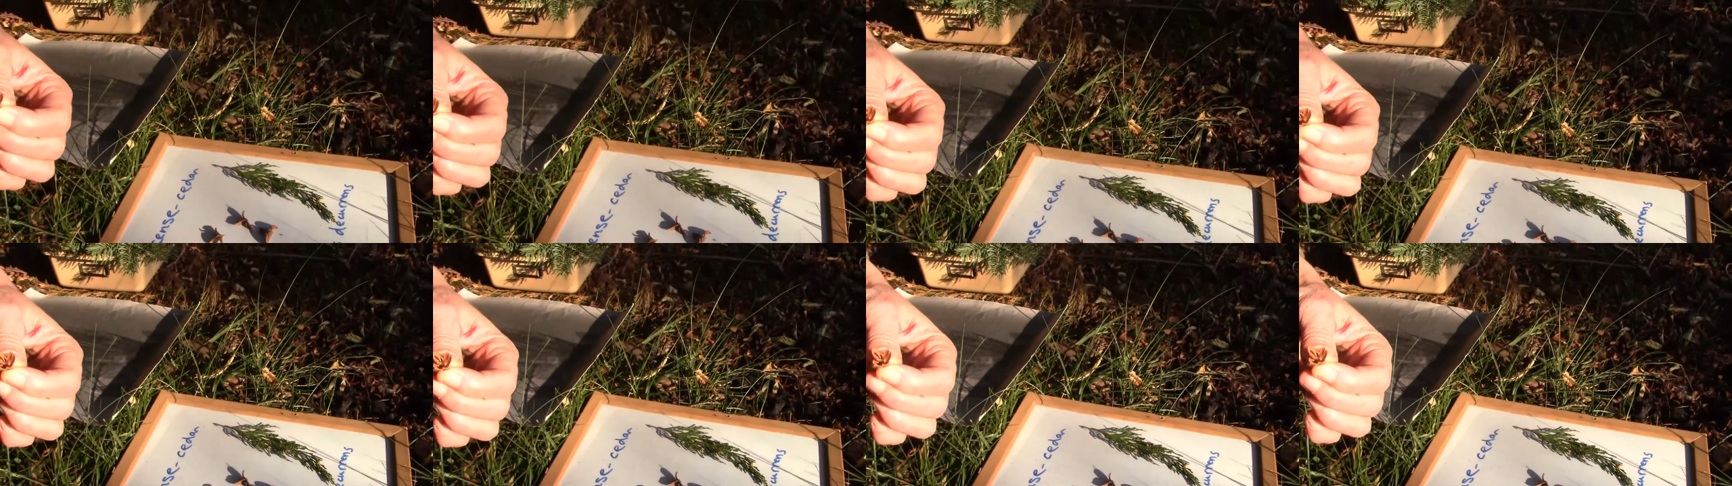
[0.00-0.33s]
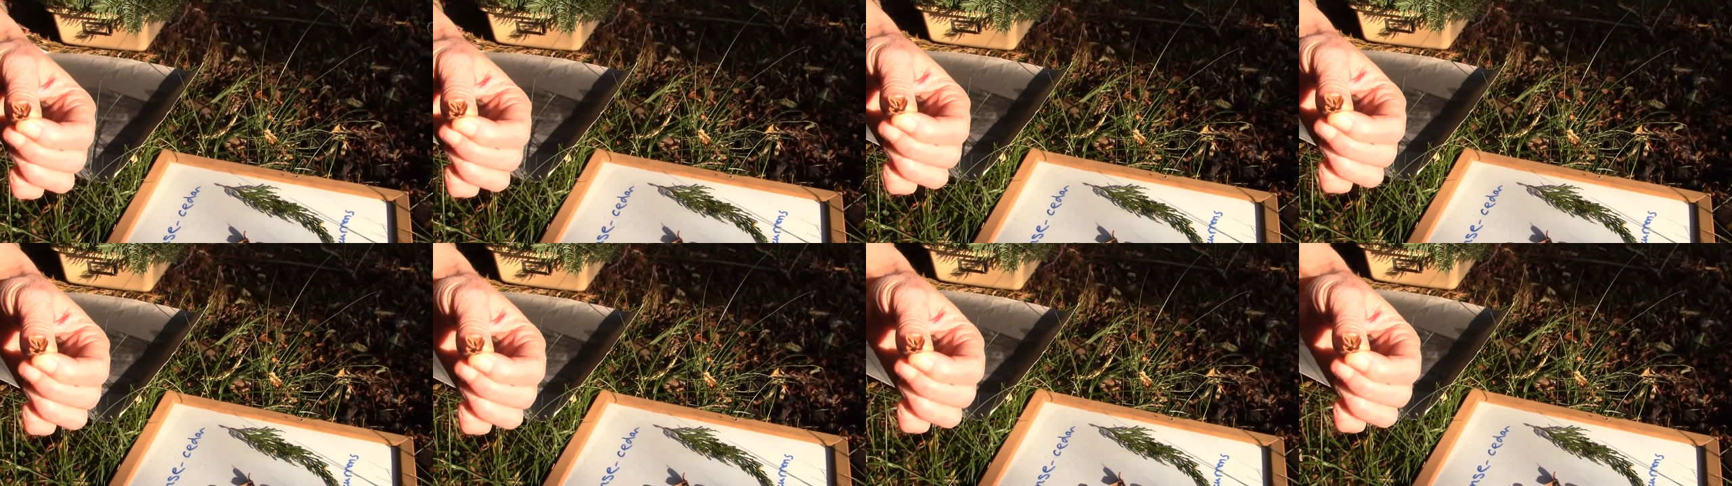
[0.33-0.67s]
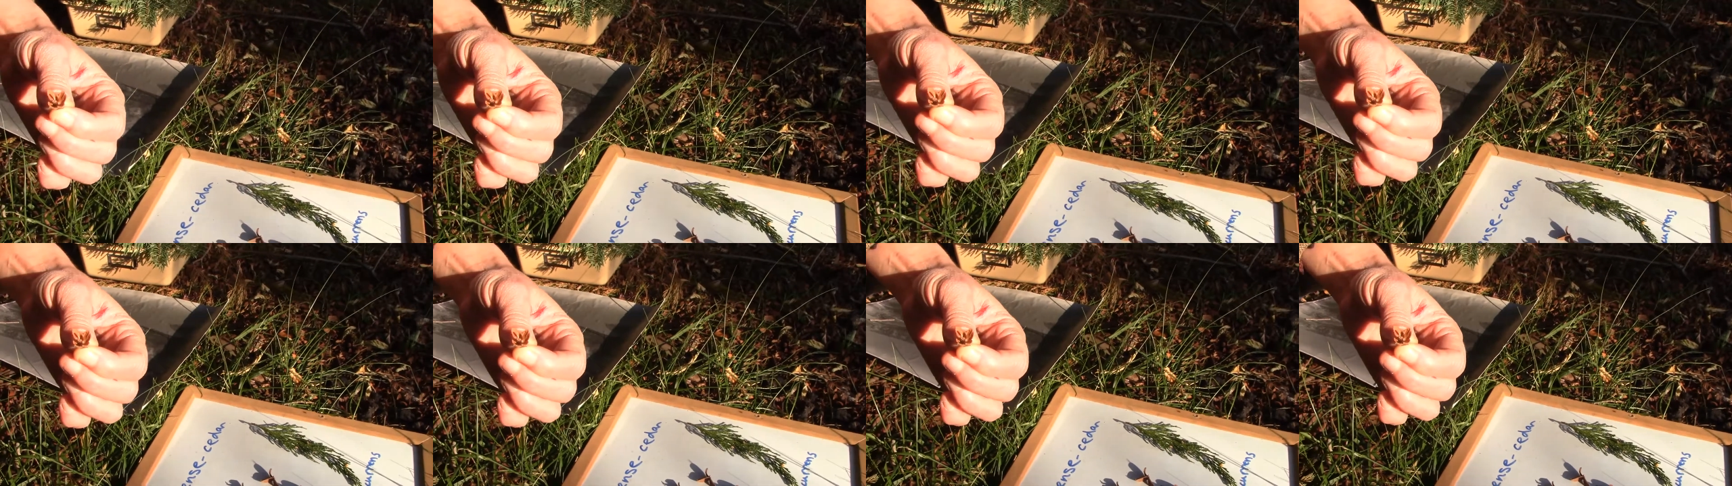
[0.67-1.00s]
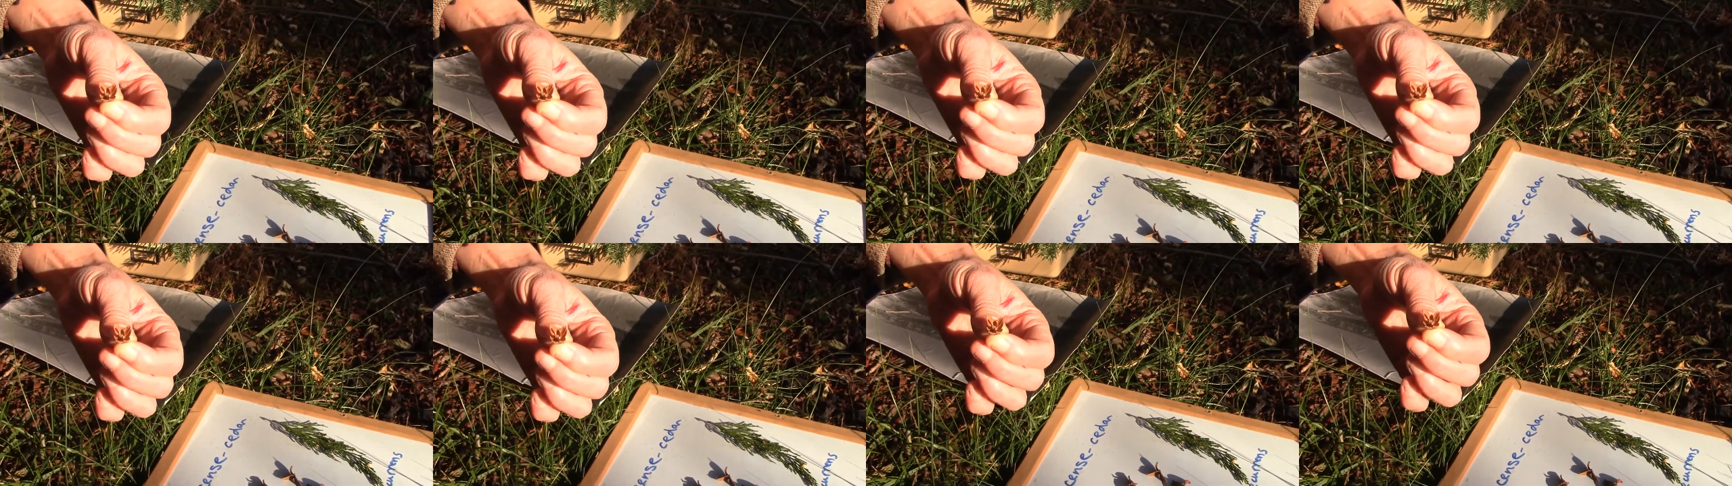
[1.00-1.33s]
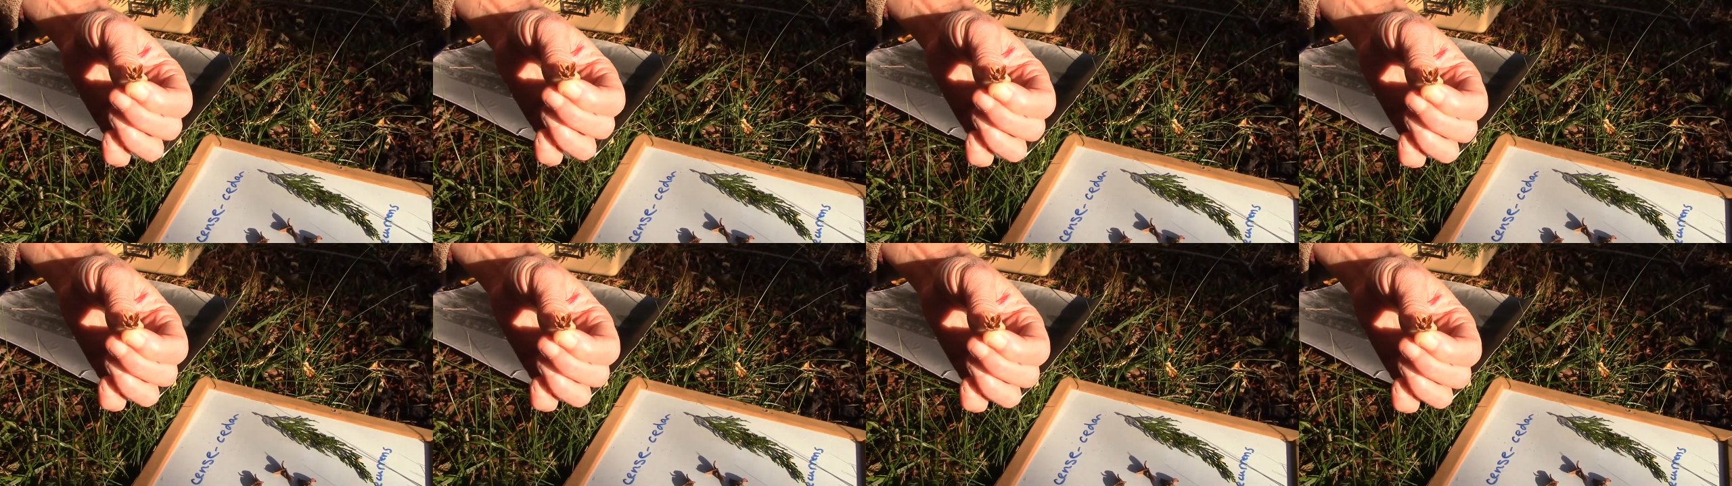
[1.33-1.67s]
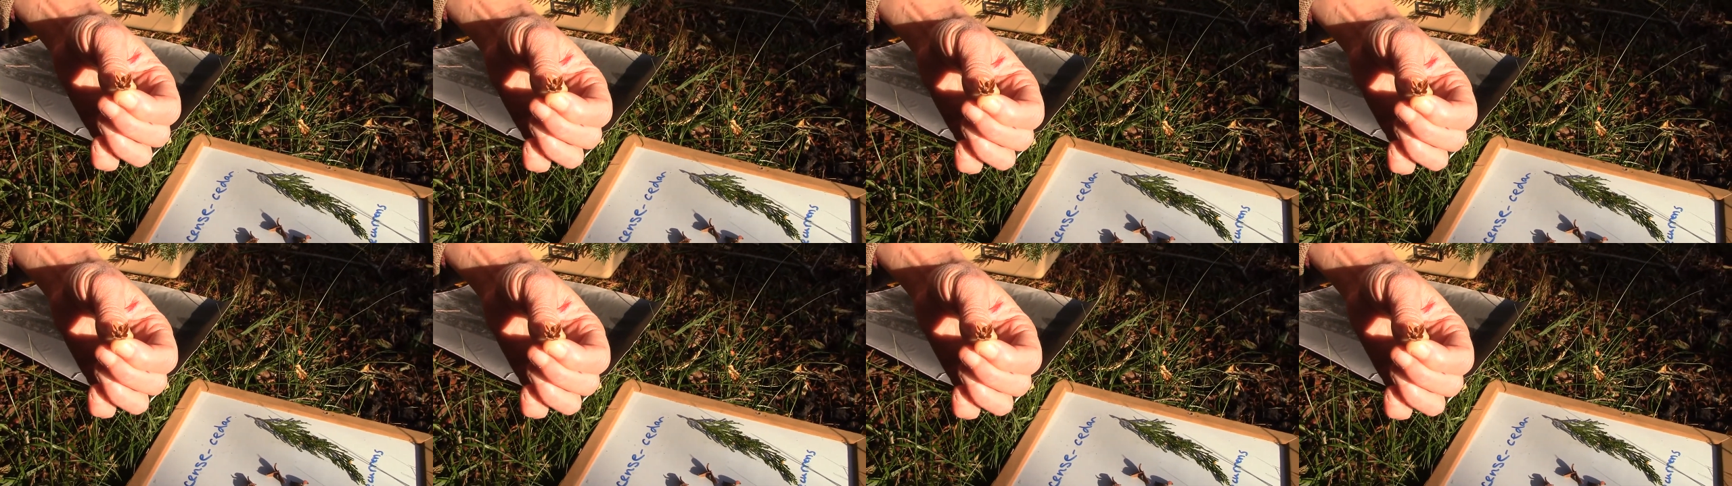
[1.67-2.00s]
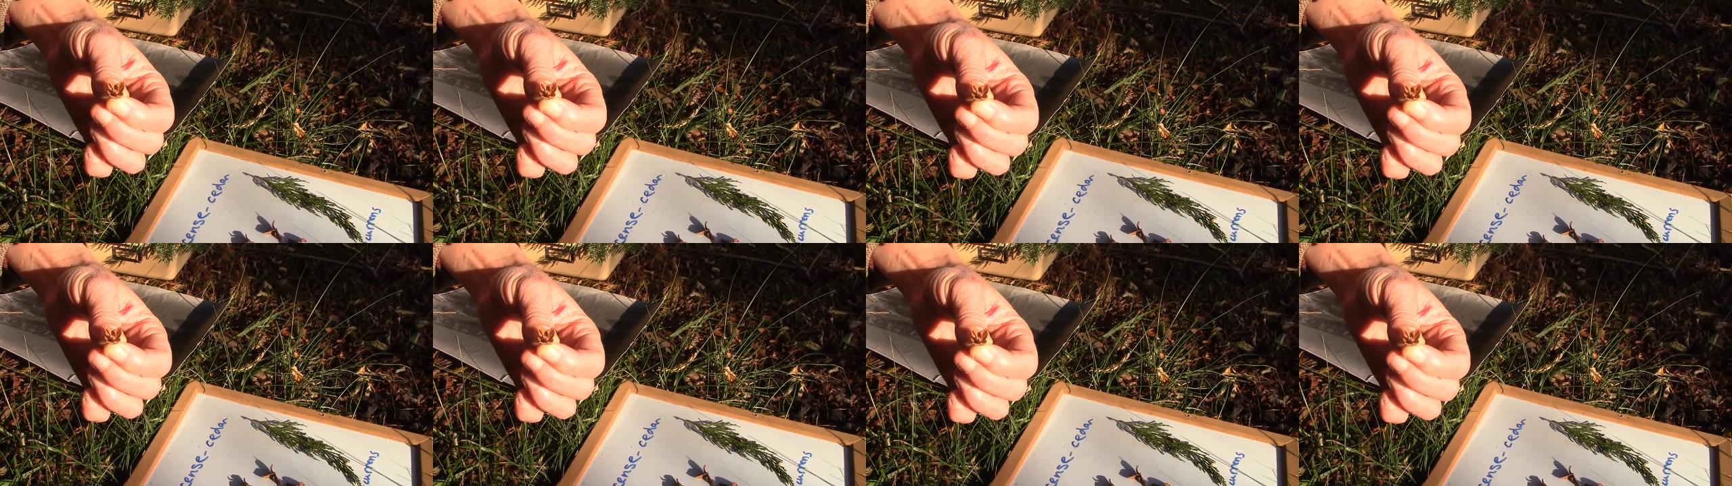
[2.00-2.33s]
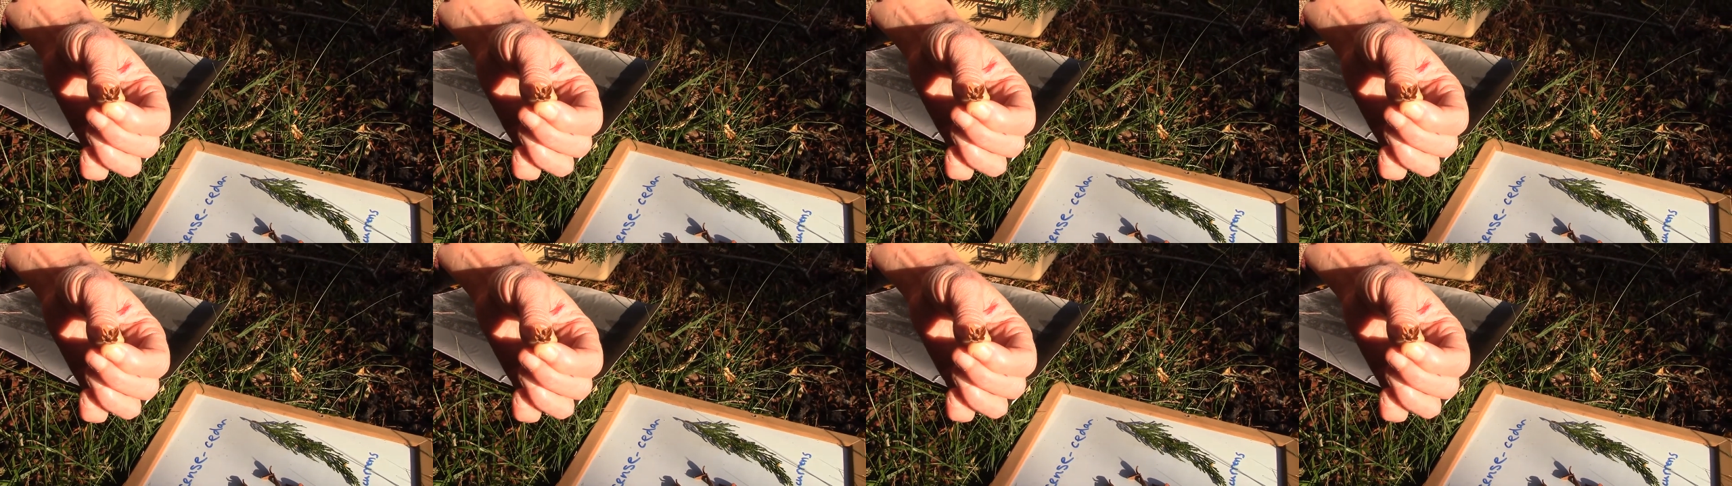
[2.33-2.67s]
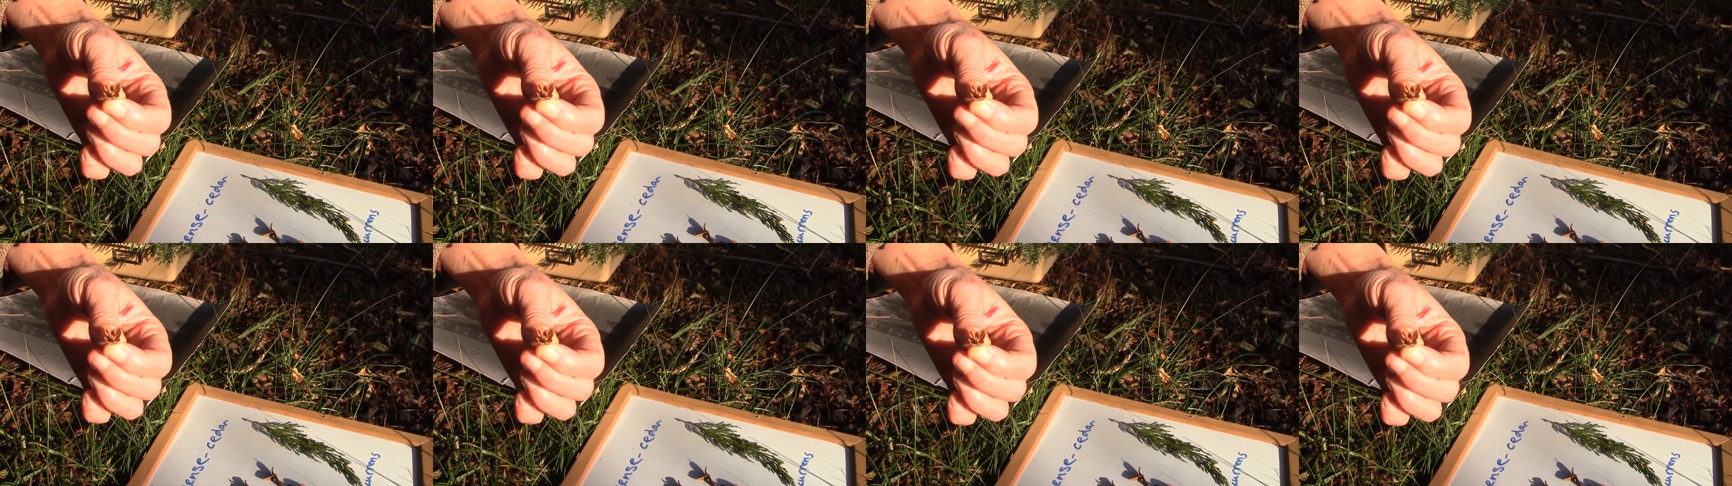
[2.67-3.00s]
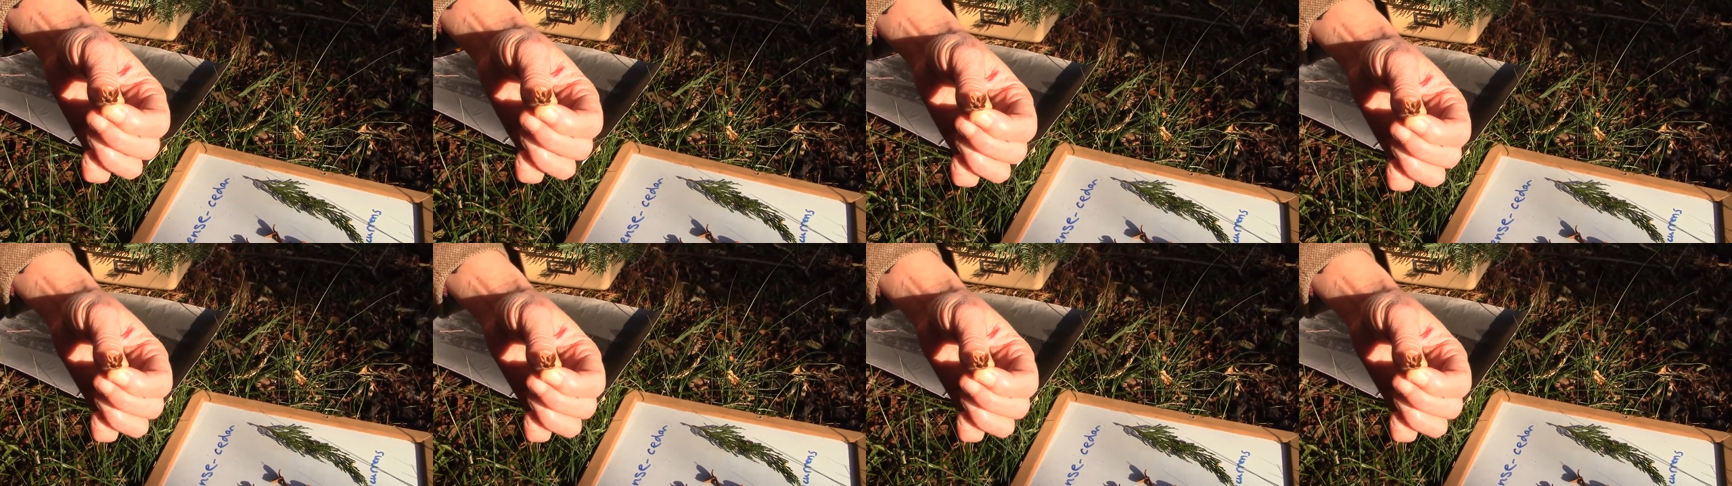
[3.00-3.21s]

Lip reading: [unreadable: no face in view]